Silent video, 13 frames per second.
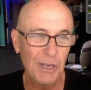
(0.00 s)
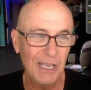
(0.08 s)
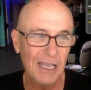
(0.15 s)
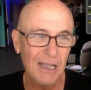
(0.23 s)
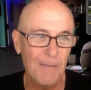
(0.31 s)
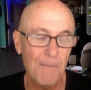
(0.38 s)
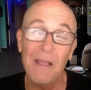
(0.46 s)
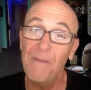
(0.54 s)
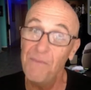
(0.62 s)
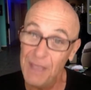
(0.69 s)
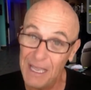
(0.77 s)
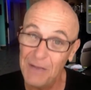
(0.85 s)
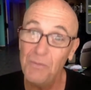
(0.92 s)
again. And
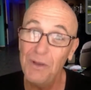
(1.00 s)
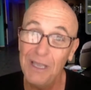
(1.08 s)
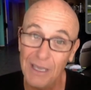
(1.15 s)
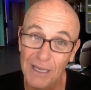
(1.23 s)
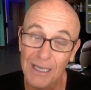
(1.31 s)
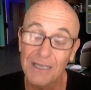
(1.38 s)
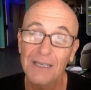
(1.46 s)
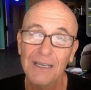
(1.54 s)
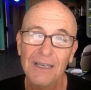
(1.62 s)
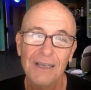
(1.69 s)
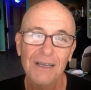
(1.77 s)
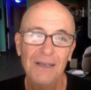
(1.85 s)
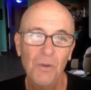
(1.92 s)
then we get
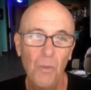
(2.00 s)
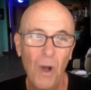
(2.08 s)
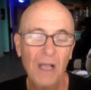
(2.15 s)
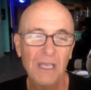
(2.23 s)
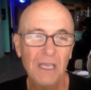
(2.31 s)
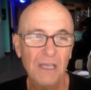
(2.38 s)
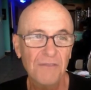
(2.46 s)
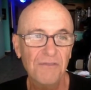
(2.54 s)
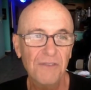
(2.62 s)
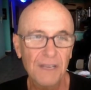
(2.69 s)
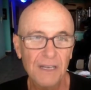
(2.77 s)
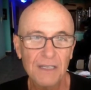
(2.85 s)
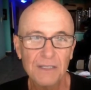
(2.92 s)
Joaquin
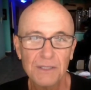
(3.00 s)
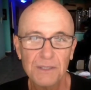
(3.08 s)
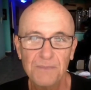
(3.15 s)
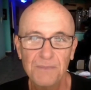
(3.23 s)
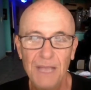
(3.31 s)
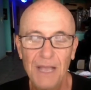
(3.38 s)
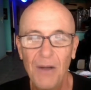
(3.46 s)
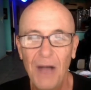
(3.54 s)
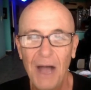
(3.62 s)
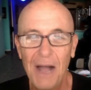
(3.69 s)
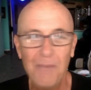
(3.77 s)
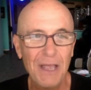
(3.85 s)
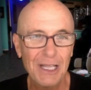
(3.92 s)
Phoenix. Now,
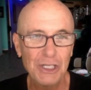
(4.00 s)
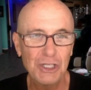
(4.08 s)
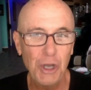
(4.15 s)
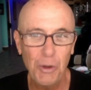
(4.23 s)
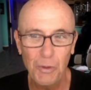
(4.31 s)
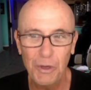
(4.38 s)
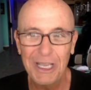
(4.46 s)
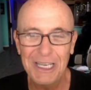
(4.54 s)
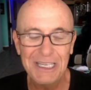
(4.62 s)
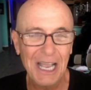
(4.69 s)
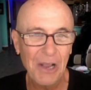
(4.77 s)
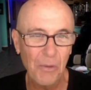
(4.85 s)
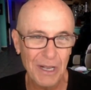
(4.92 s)
I'm not totally
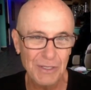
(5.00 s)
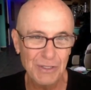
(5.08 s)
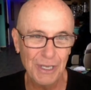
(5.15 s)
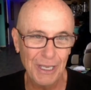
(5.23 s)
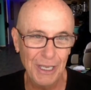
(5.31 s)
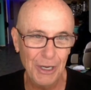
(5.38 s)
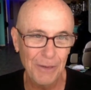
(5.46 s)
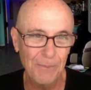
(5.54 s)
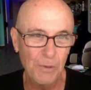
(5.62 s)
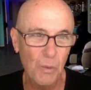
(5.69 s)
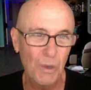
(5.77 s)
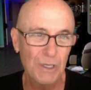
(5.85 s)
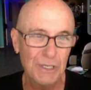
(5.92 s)
digressing here. I'm
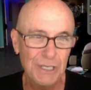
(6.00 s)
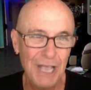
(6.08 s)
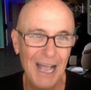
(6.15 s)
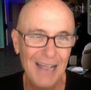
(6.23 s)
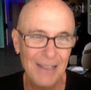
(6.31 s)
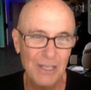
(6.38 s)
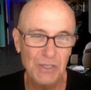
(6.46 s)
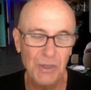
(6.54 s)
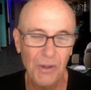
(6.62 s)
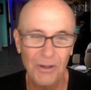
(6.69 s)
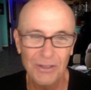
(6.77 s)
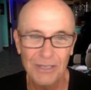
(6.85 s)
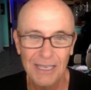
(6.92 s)
going to tie this
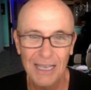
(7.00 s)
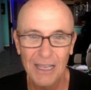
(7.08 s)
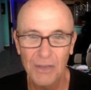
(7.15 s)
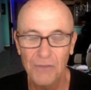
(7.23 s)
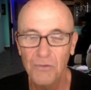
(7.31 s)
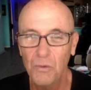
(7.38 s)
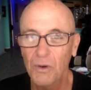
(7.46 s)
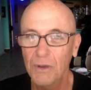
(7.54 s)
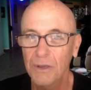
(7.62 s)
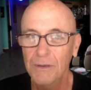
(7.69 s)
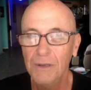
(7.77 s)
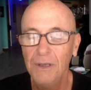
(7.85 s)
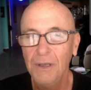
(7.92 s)
all together for
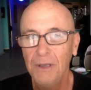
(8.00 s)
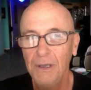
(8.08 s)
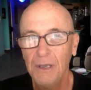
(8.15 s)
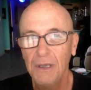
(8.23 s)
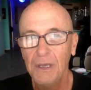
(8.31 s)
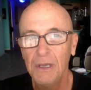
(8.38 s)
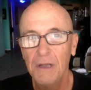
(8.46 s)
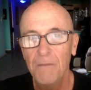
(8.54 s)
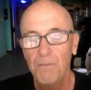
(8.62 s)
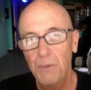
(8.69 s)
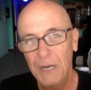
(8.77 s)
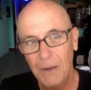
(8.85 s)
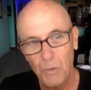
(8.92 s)
you.
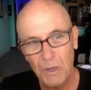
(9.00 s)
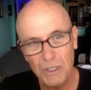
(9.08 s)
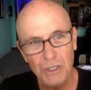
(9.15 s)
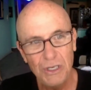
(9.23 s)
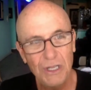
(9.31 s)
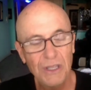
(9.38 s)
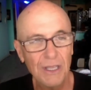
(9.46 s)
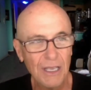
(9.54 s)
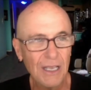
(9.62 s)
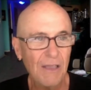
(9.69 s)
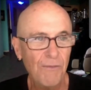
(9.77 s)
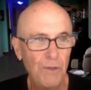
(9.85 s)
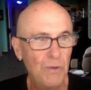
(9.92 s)
But I want you to
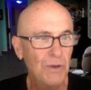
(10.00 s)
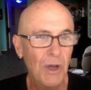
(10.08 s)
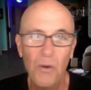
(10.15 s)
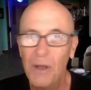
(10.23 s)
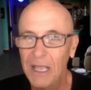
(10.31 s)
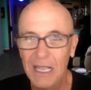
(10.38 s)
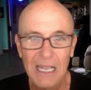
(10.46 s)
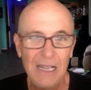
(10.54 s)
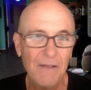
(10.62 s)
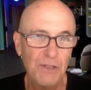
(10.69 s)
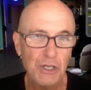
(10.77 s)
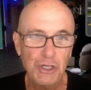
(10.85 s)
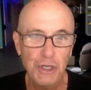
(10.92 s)
think if you know any
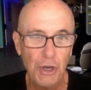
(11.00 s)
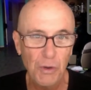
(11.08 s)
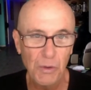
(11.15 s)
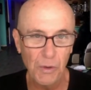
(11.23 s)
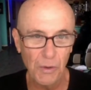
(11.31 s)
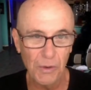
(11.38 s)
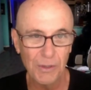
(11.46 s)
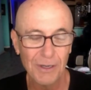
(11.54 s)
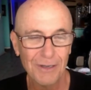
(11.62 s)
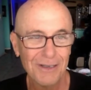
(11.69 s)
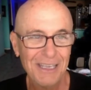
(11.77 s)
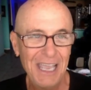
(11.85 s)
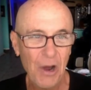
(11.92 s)
of the Joker
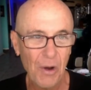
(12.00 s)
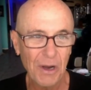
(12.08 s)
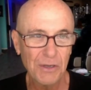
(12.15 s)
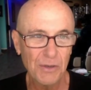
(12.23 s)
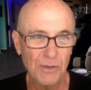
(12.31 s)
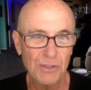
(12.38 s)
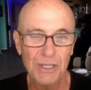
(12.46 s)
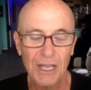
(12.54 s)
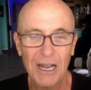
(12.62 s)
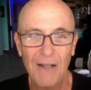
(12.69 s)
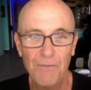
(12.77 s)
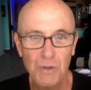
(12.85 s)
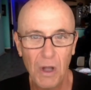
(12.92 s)
characters that
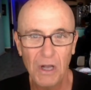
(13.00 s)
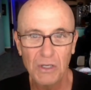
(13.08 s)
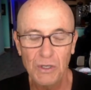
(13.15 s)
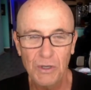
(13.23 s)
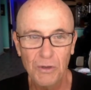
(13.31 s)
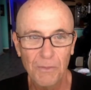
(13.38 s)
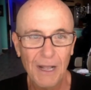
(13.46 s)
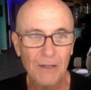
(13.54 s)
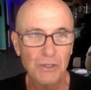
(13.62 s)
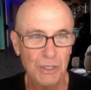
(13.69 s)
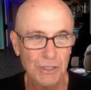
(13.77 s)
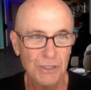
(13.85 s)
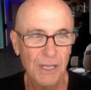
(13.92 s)
I've talked to you about
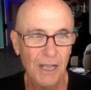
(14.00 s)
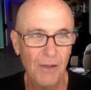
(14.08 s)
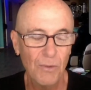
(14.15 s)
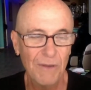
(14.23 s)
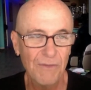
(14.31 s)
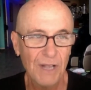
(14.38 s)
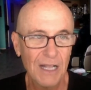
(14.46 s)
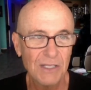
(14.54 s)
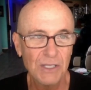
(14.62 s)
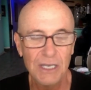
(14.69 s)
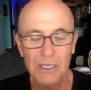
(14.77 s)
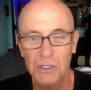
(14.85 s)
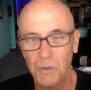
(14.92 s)
just now, we've got
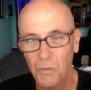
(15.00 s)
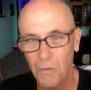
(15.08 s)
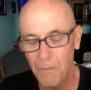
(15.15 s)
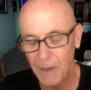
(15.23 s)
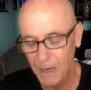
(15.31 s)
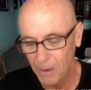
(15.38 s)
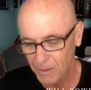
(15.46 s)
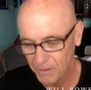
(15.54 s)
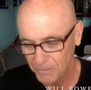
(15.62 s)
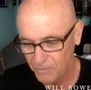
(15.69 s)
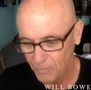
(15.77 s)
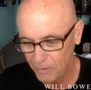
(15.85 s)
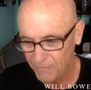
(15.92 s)
Cesar
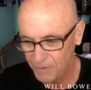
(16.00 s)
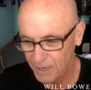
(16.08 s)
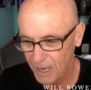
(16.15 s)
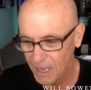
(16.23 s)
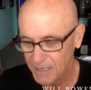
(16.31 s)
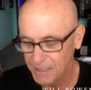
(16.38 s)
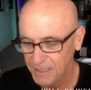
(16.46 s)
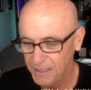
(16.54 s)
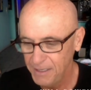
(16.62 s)
Romero, we've got